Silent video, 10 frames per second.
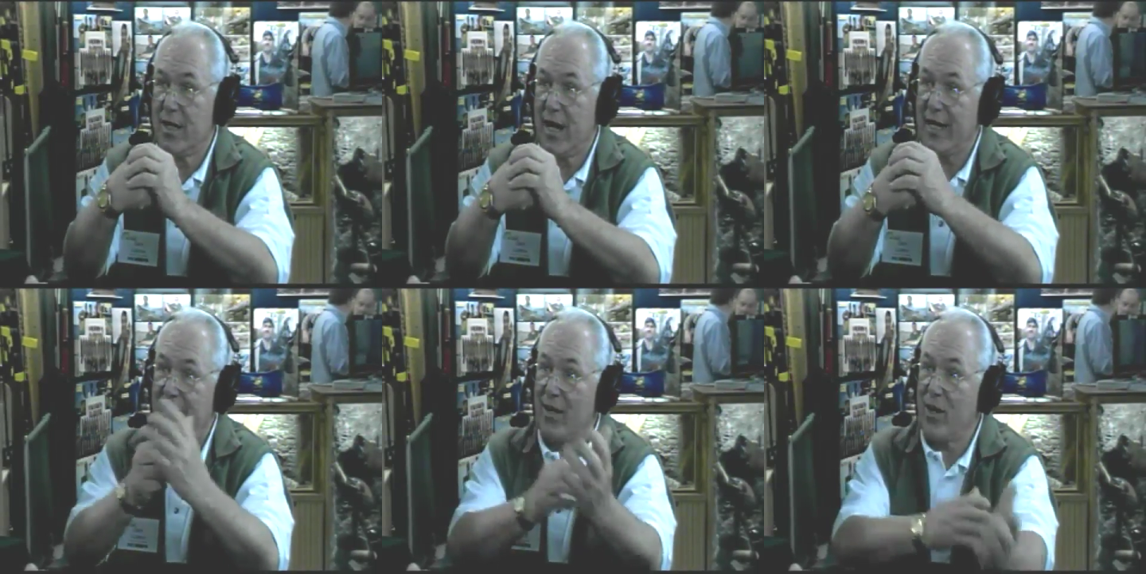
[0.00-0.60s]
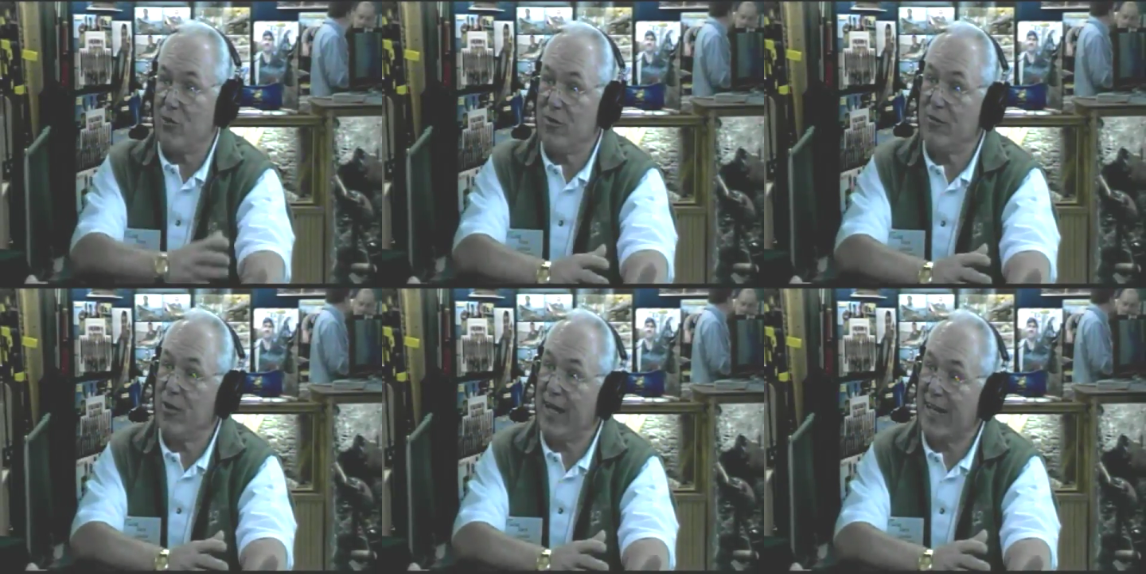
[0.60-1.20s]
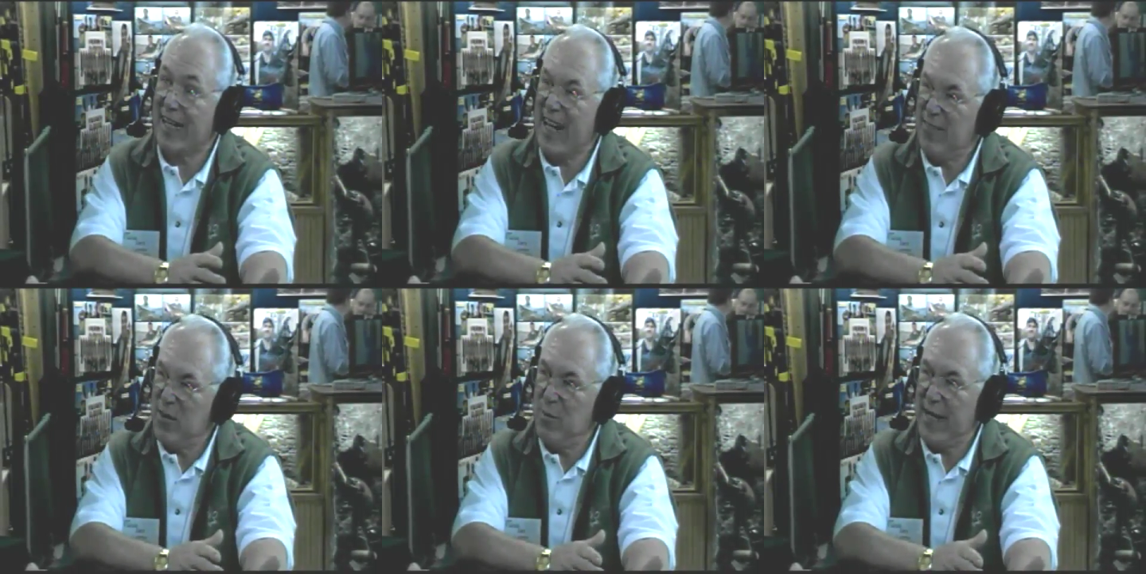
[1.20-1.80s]
I'd get on the river at
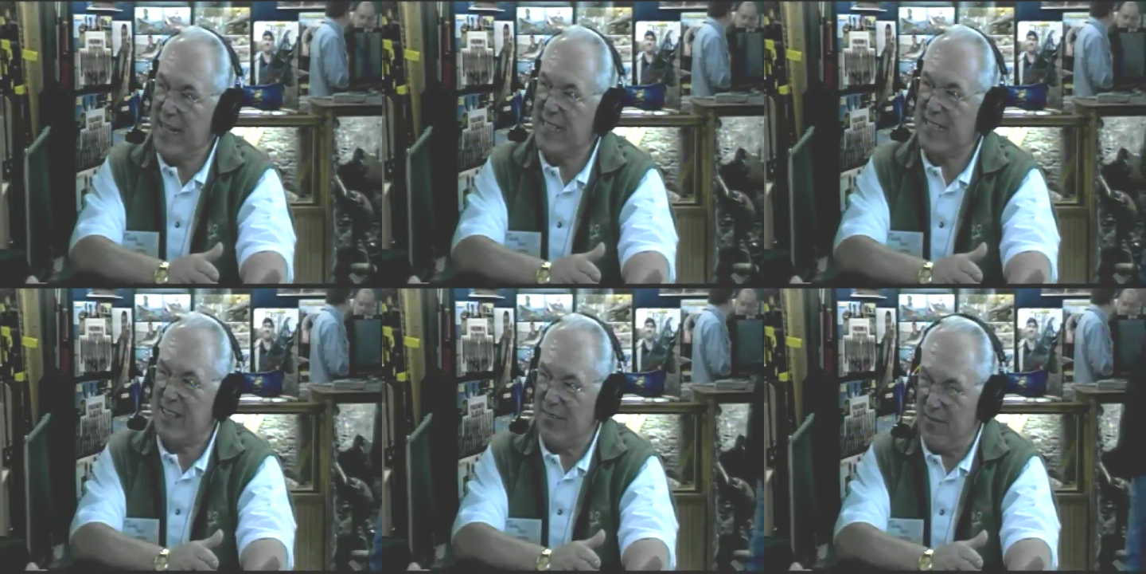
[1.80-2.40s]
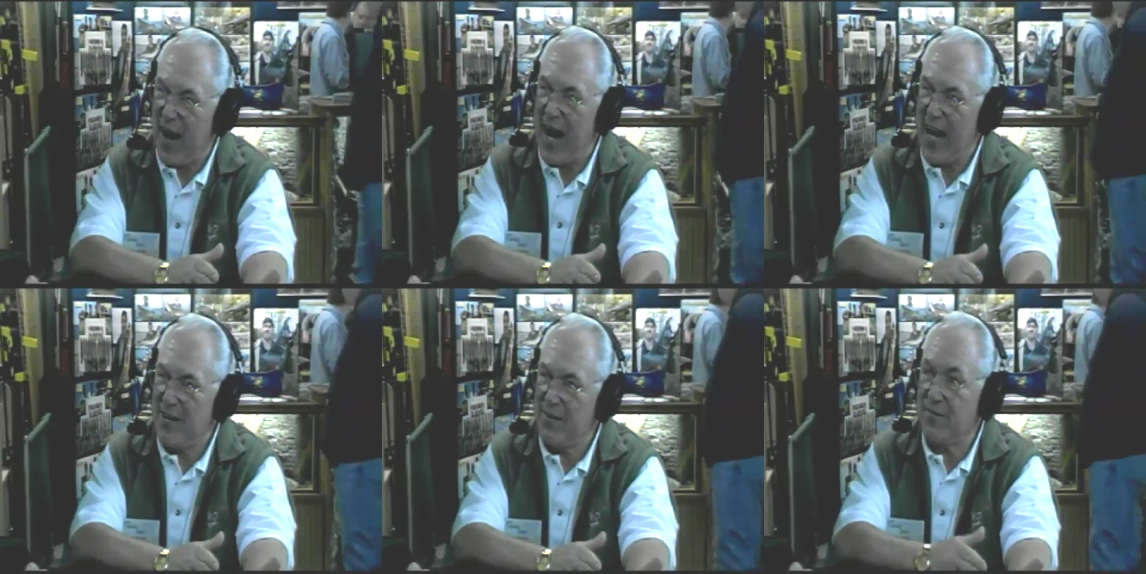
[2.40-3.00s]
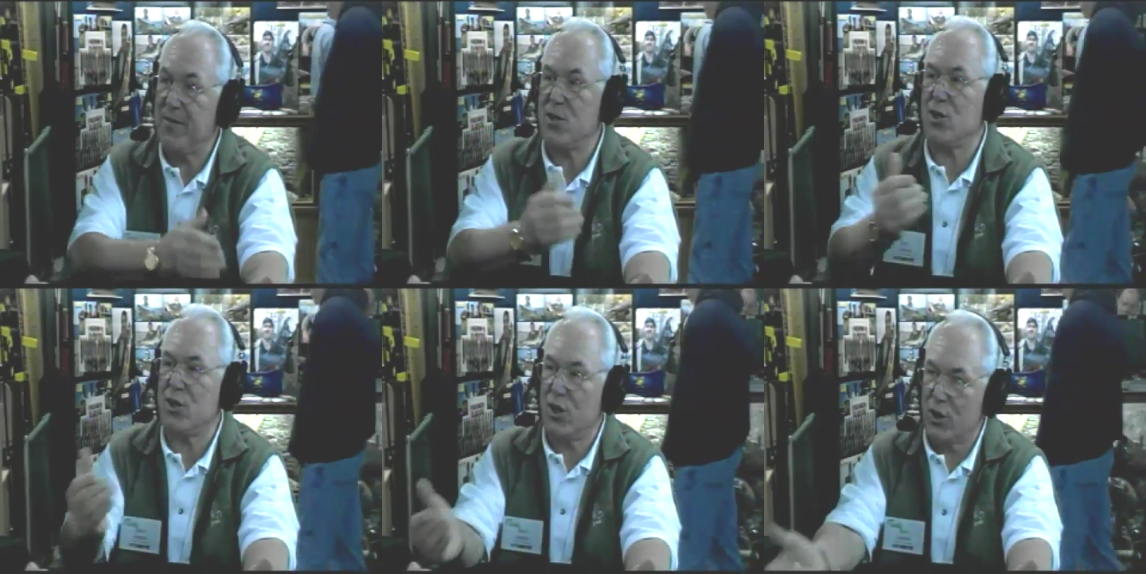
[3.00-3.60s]
11 minutes to 5 and fish
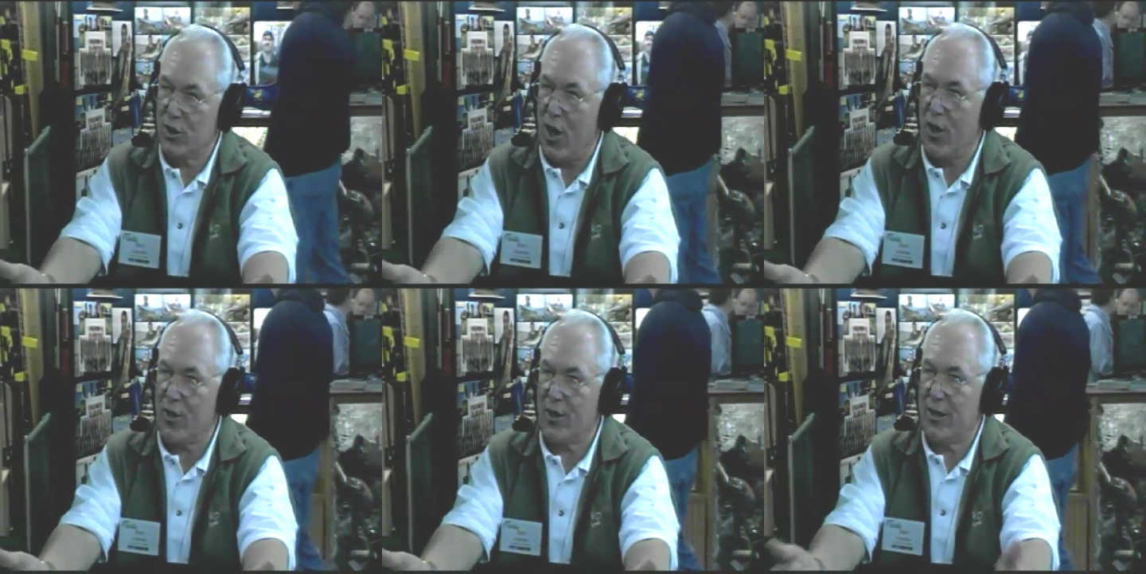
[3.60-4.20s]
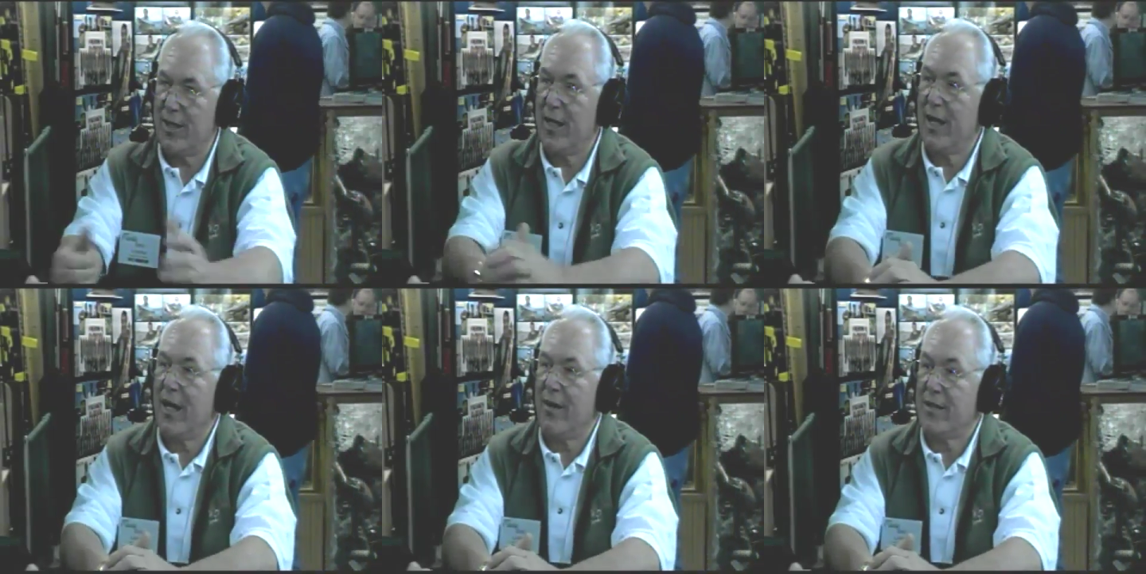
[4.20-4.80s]
until dark. Mm-hmm.